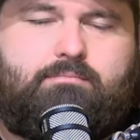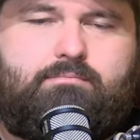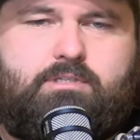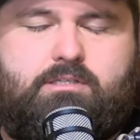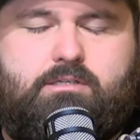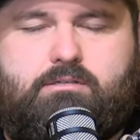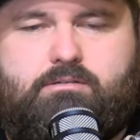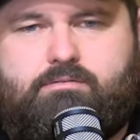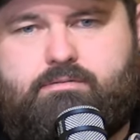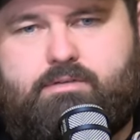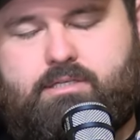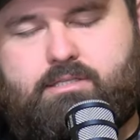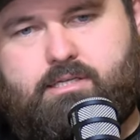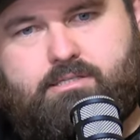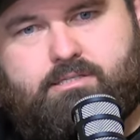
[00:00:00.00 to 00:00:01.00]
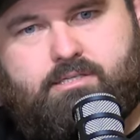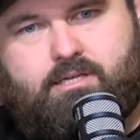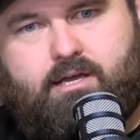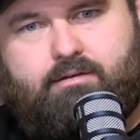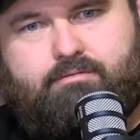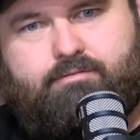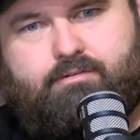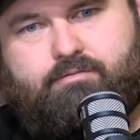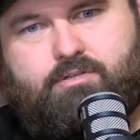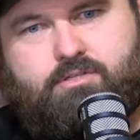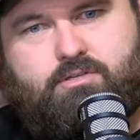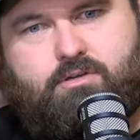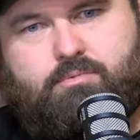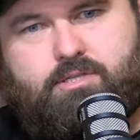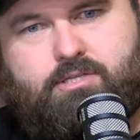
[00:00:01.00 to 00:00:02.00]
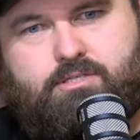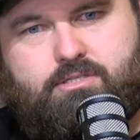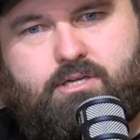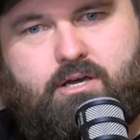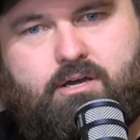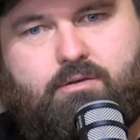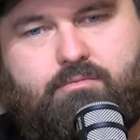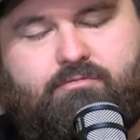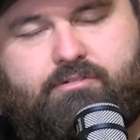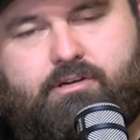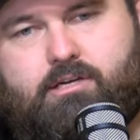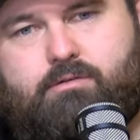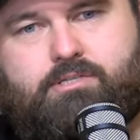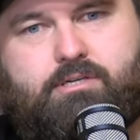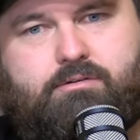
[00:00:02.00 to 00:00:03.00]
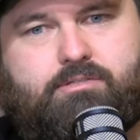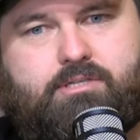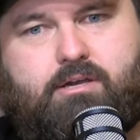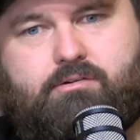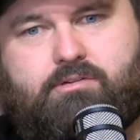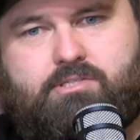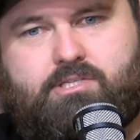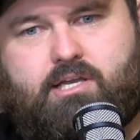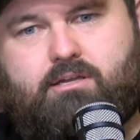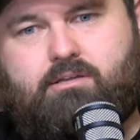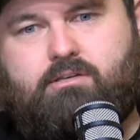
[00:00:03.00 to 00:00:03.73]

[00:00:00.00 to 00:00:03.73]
oh, fuck, that's tough. Off the top of the dome. Fuck, I wish I was going second.